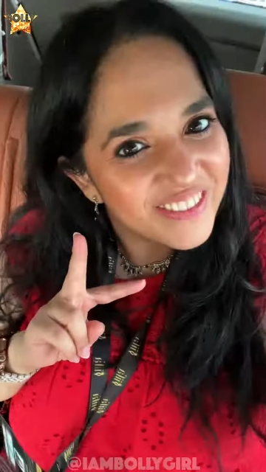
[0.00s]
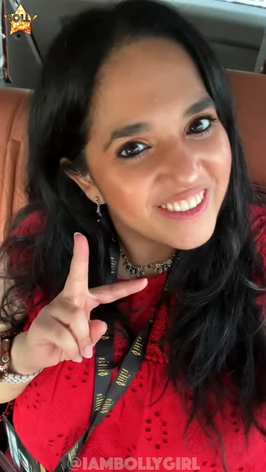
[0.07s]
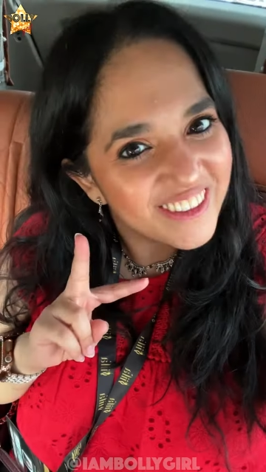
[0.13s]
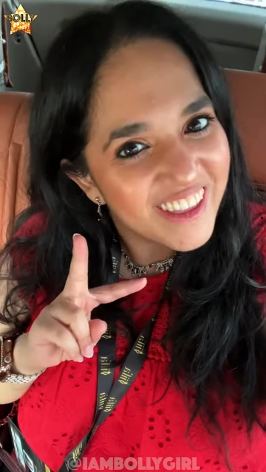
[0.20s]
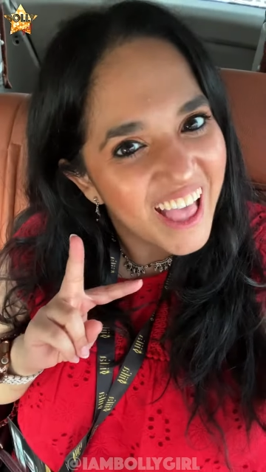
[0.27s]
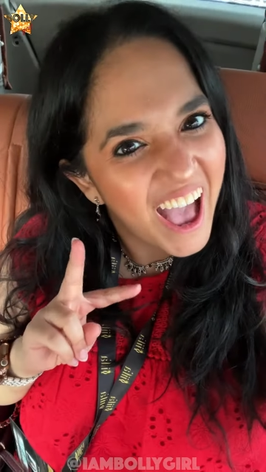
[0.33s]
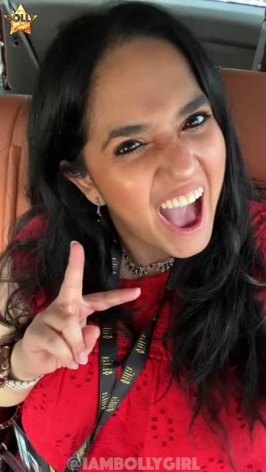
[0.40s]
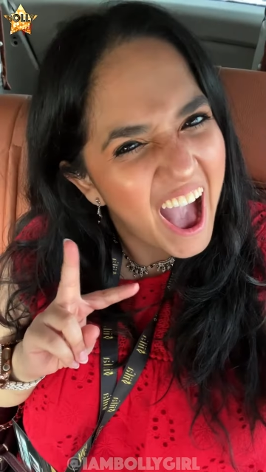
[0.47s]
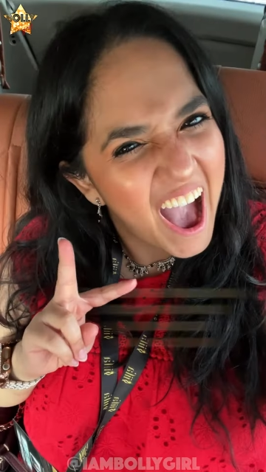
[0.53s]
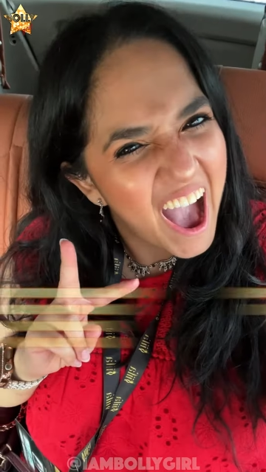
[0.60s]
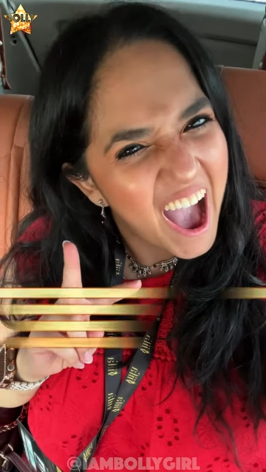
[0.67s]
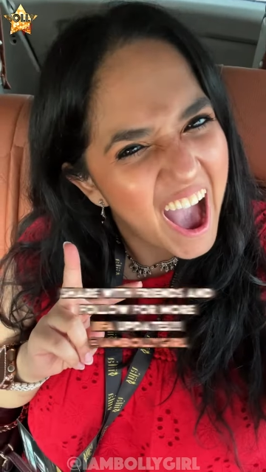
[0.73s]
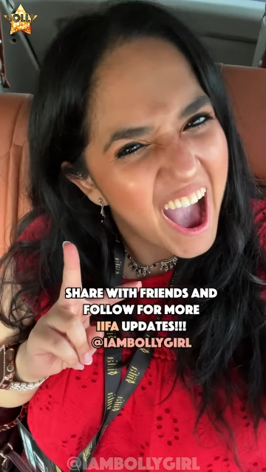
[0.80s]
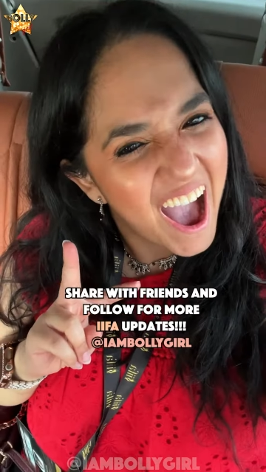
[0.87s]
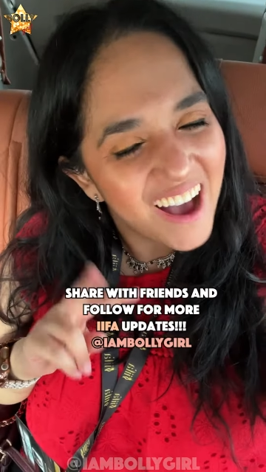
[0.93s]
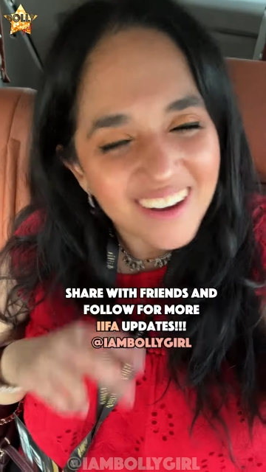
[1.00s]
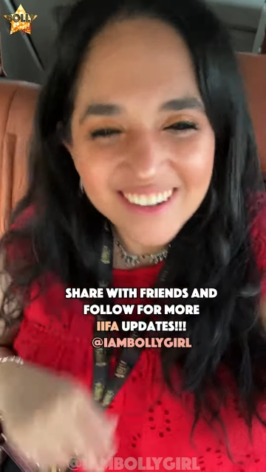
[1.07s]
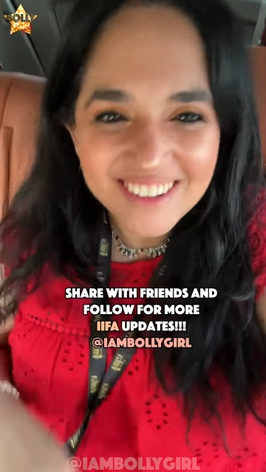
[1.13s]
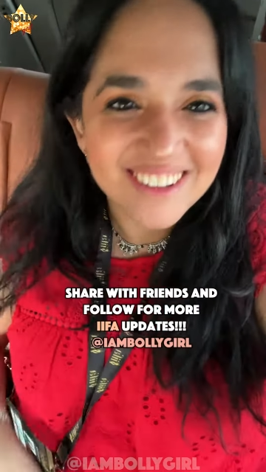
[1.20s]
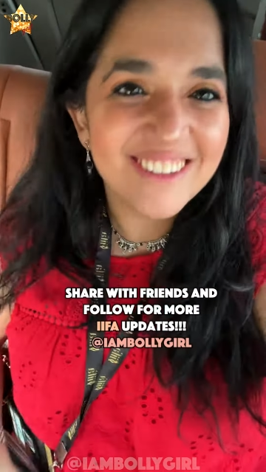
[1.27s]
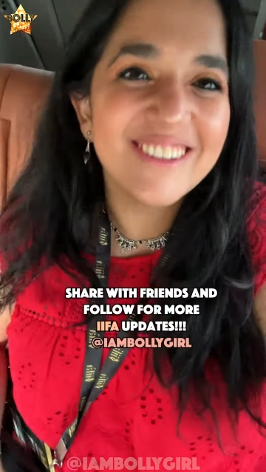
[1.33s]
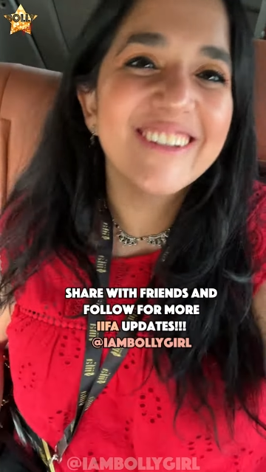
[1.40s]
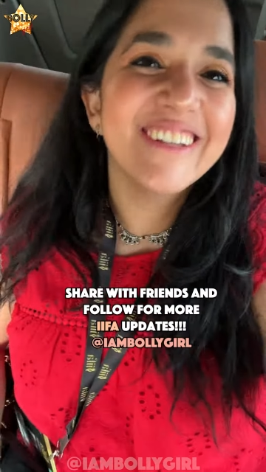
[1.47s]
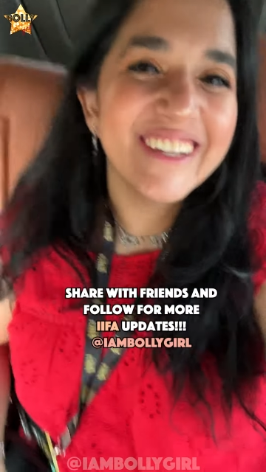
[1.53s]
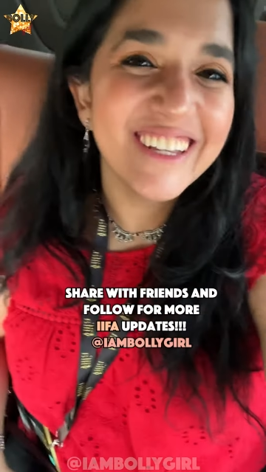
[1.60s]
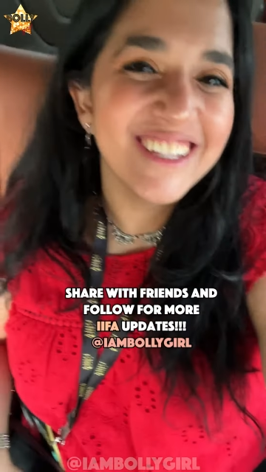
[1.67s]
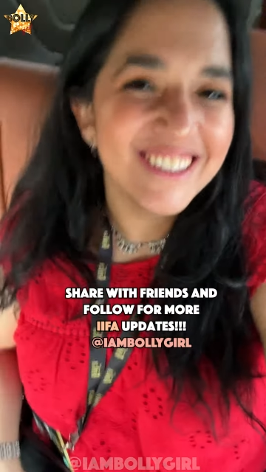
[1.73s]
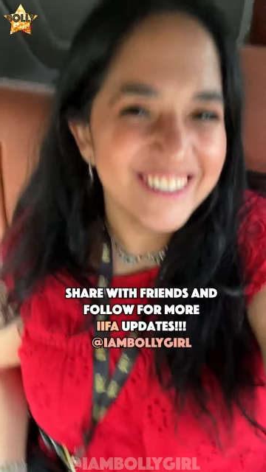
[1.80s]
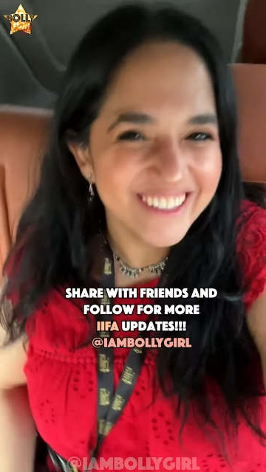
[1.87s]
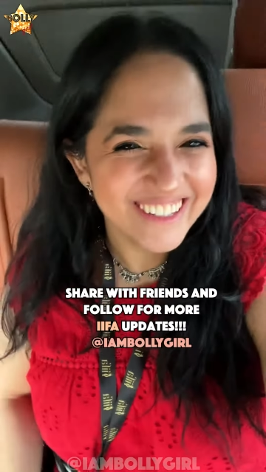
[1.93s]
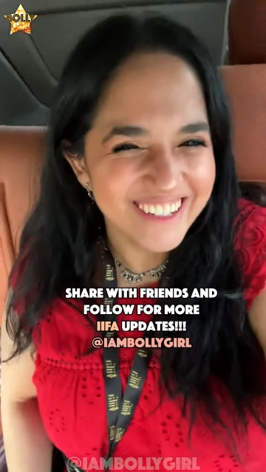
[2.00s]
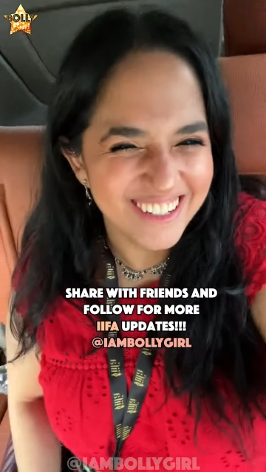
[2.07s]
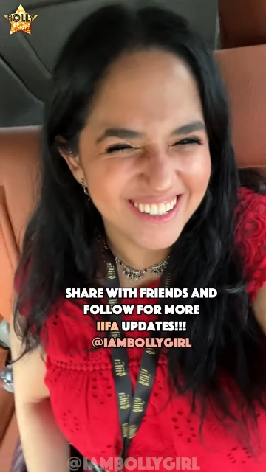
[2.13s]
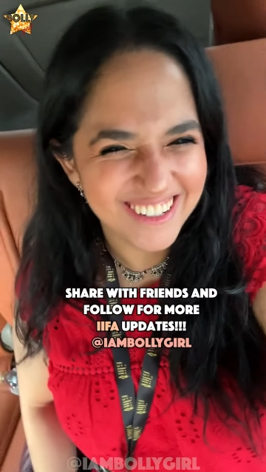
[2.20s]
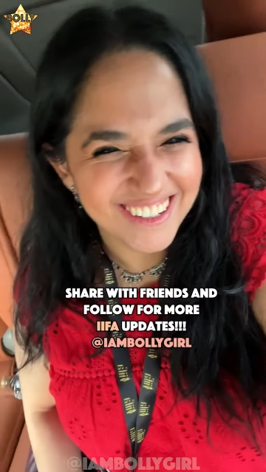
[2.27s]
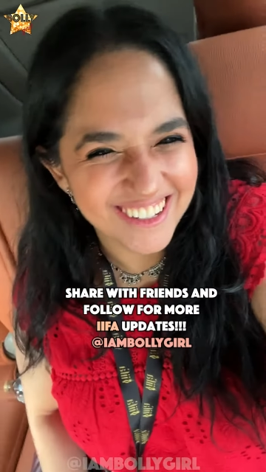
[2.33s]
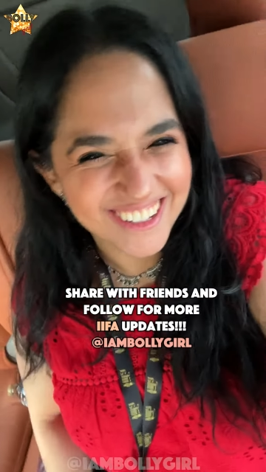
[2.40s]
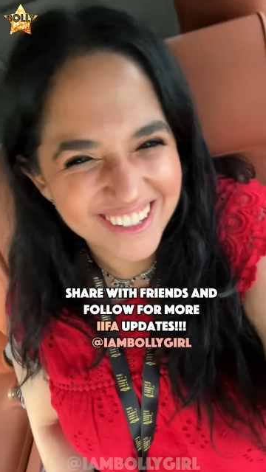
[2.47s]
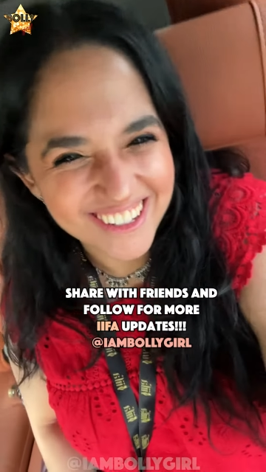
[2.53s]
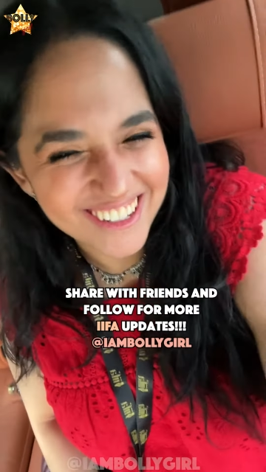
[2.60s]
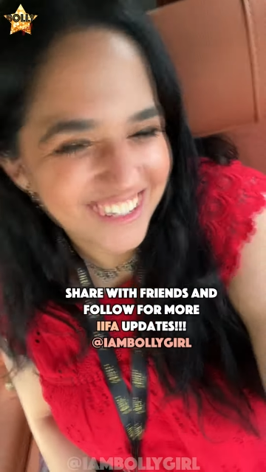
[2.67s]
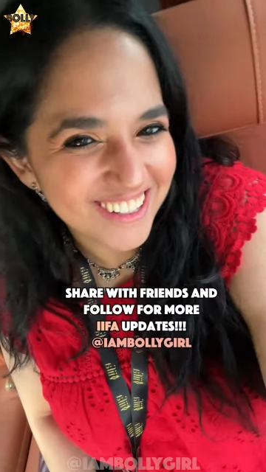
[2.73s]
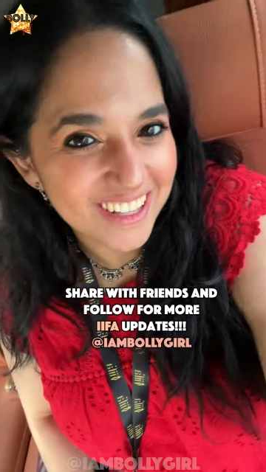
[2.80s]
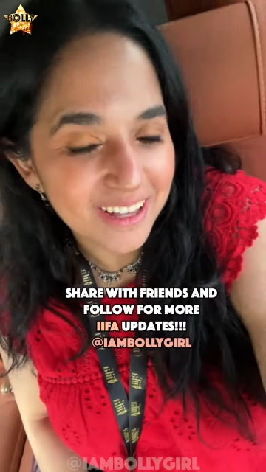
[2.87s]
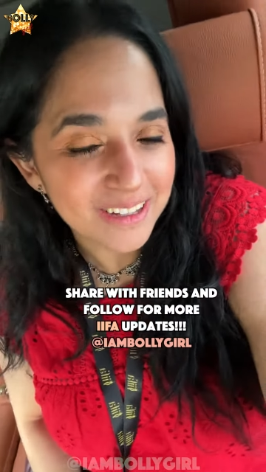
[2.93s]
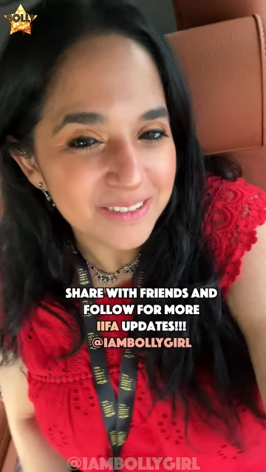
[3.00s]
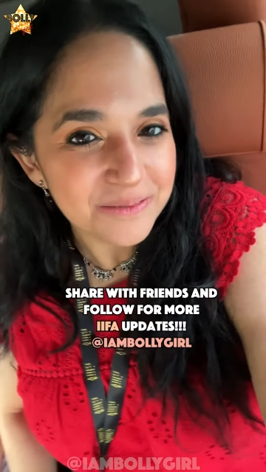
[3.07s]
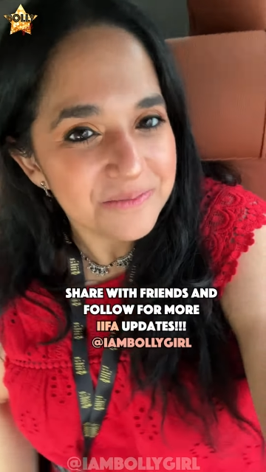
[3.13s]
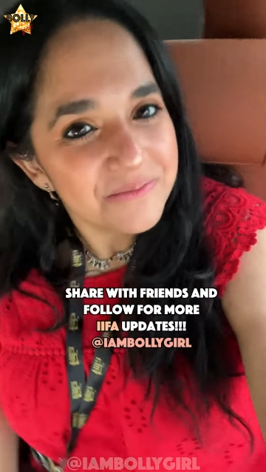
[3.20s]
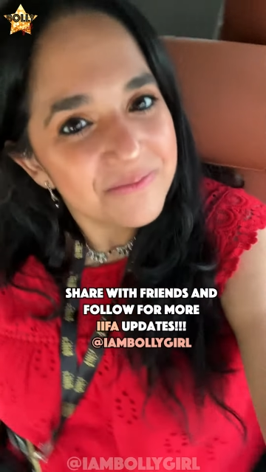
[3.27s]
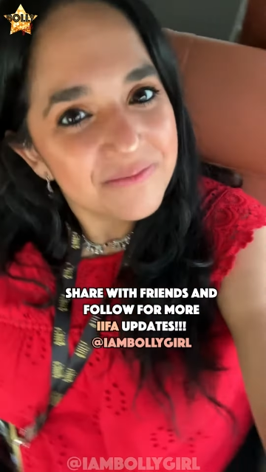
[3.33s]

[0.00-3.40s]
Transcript: And that was basically the end of the press conference. I hope you enjoyed. Stay tuned for